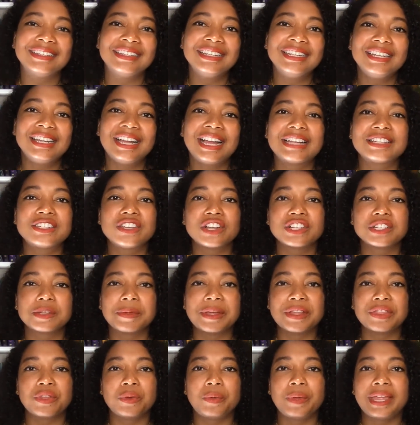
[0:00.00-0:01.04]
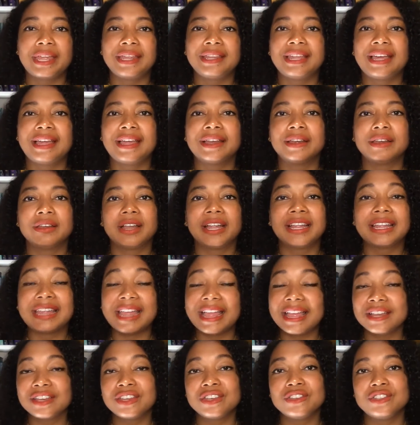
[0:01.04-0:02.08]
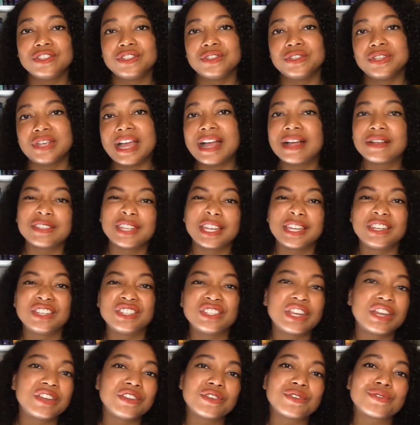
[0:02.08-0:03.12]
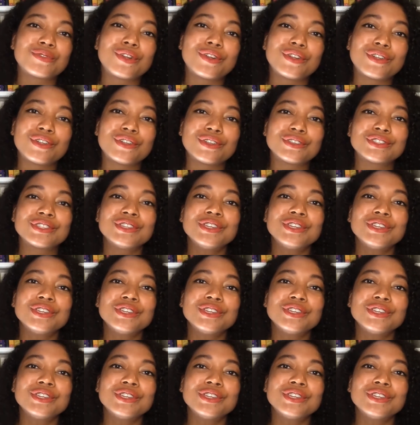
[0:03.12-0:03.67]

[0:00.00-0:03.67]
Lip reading: I talked about the way that, again, due to outdated gender roles,